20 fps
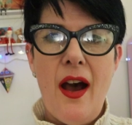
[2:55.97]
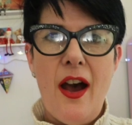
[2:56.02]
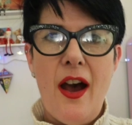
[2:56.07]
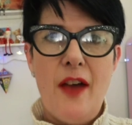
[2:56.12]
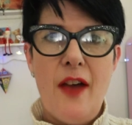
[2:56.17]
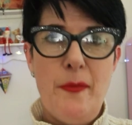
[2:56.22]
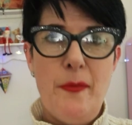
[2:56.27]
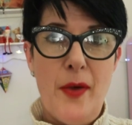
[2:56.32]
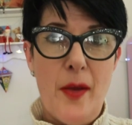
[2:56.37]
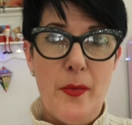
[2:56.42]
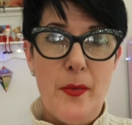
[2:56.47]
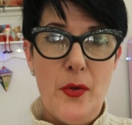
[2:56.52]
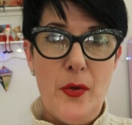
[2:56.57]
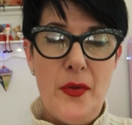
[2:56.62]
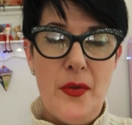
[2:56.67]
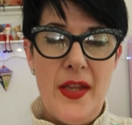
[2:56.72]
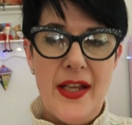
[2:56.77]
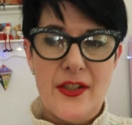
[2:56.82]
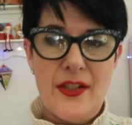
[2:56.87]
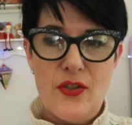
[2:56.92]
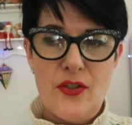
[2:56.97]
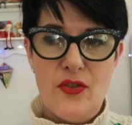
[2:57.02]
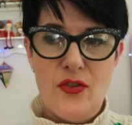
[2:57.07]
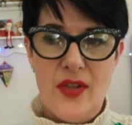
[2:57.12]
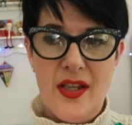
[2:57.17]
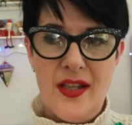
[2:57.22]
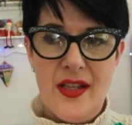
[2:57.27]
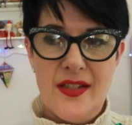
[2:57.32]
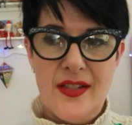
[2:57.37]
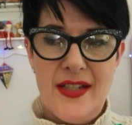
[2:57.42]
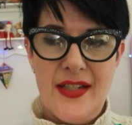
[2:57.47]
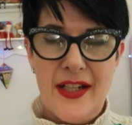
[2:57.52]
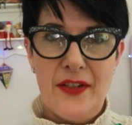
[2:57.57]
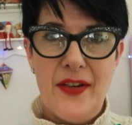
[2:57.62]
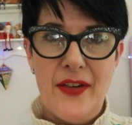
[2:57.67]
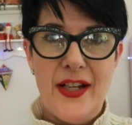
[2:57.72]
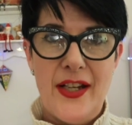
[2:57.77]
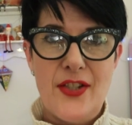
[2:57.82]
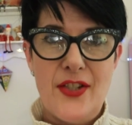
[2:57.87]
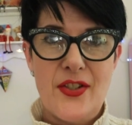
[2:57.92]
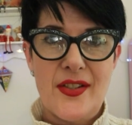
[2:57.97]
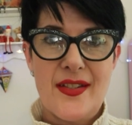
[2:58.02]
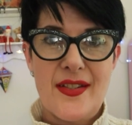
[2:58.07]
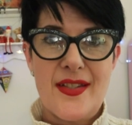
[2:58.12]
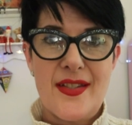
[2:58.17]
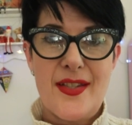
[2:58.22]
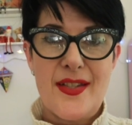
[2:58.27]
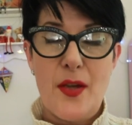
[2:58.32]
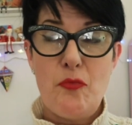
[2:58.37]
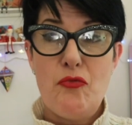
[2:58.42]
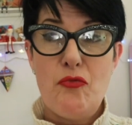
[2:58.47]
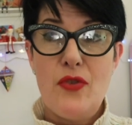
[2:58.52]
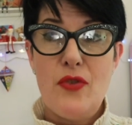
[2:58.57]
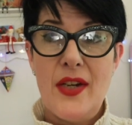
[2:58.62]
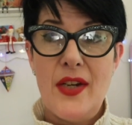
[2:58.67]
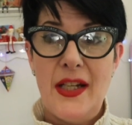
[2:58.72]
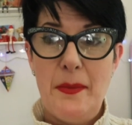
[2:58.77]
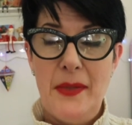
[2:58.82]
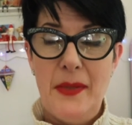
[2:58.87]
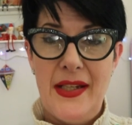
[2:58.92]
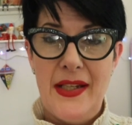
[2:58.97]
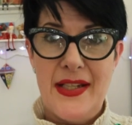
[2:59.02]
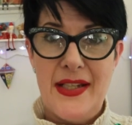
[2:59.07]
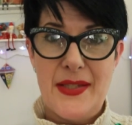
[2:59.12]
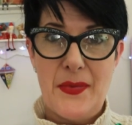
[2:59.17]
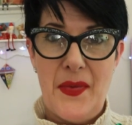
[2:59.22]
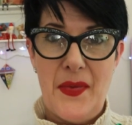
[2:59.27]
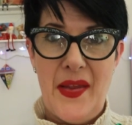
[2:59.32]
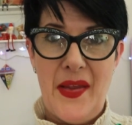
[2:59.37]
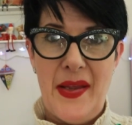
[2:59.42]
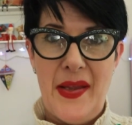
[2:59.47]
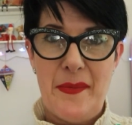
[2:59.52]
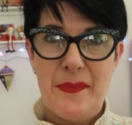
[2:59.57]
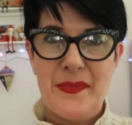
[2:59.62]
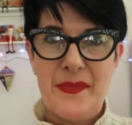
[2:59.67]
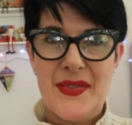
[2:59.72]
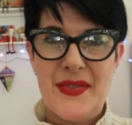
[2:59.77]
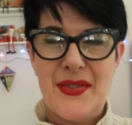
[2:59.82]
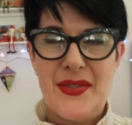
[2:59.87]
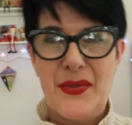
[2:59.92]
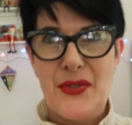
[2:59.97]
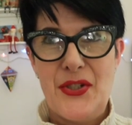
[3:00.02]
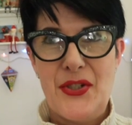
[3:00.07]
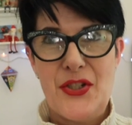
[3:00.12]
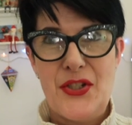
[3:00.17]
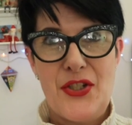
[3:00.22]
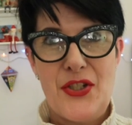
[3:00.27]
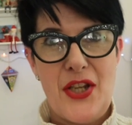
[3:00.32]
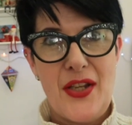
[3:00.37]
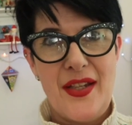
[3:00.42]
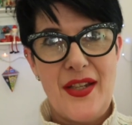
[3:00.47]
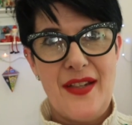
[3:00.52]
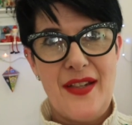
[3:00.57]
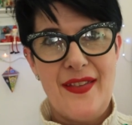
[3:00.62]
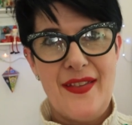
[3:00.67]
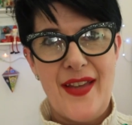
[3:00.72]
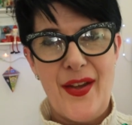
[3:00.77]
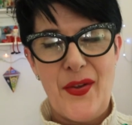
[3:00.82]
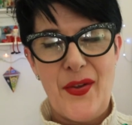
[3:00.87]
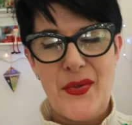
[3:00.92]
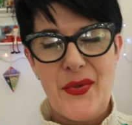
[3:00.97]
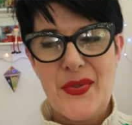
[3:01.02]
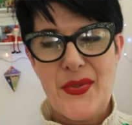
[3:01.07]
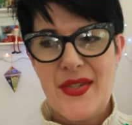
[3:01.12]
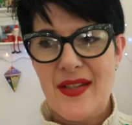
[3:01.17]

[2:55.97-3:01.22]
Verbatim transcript: I put up all the extra decorations, so I'm really pleased with it. So I'll just show you those